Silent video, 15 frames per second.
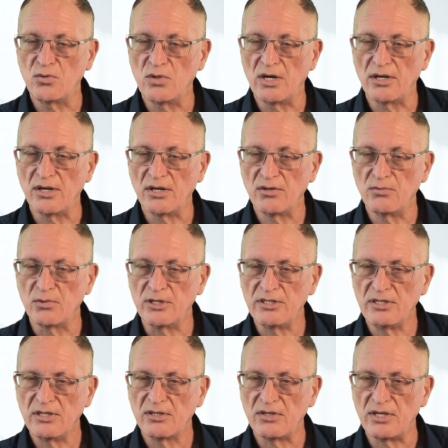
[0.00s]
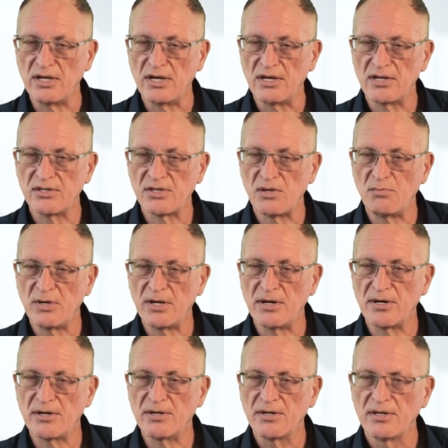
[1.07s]
to another one, the
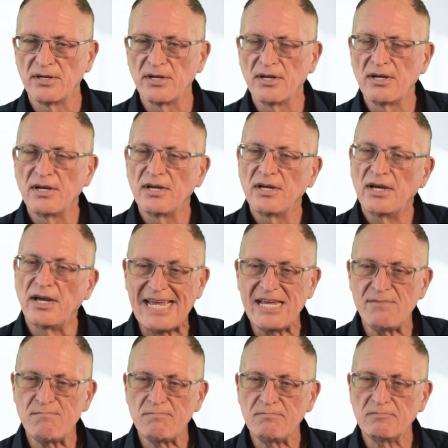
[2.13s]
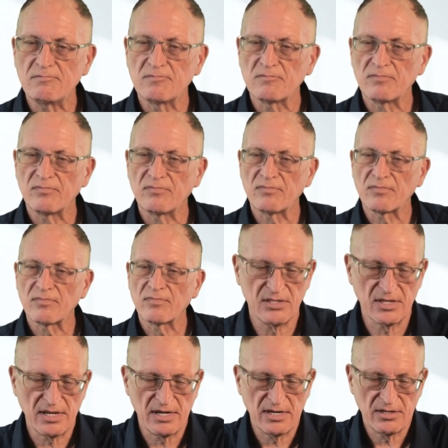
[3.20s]
Aussie pair name,
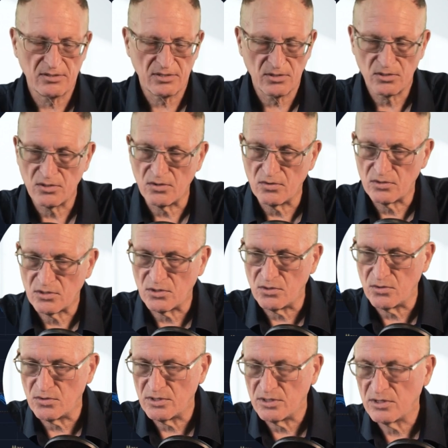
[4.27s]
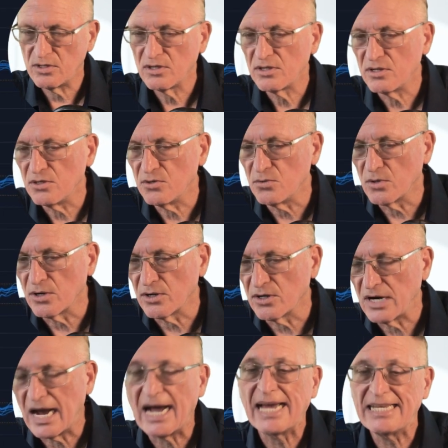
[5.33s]
raise that out there, so you, so you,
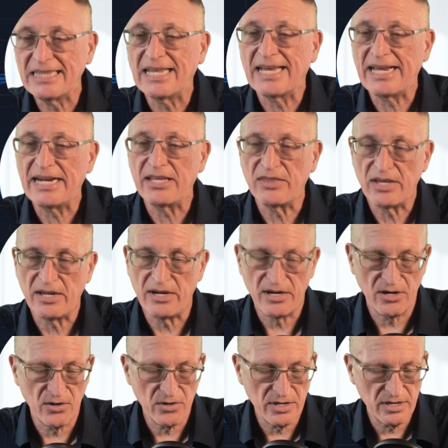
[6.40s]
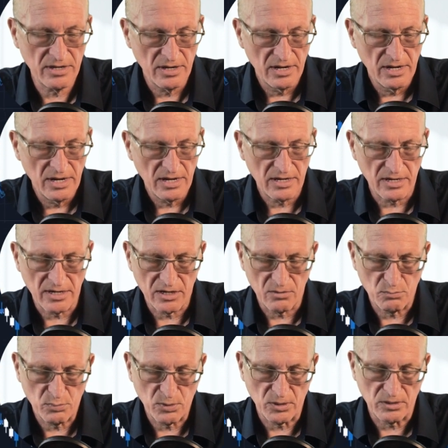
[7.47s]
you are highlighting that area,
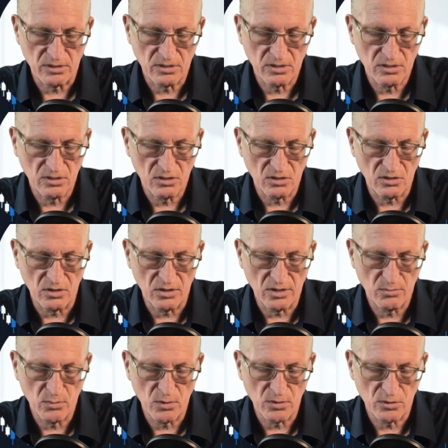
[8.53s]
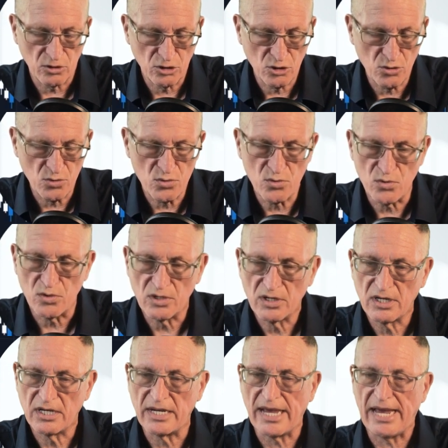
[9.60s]
and I could put the number
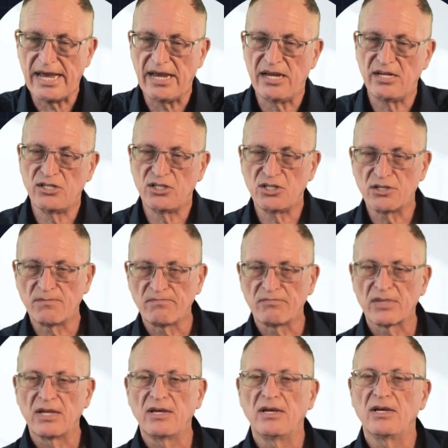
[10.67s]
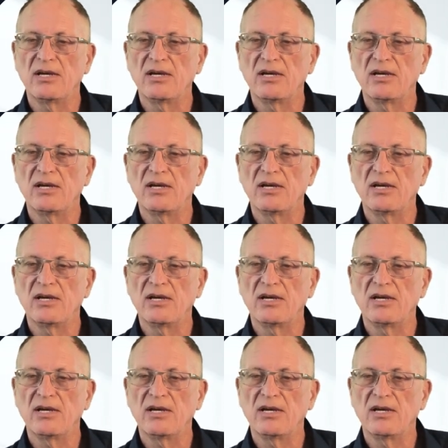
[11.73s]
two dash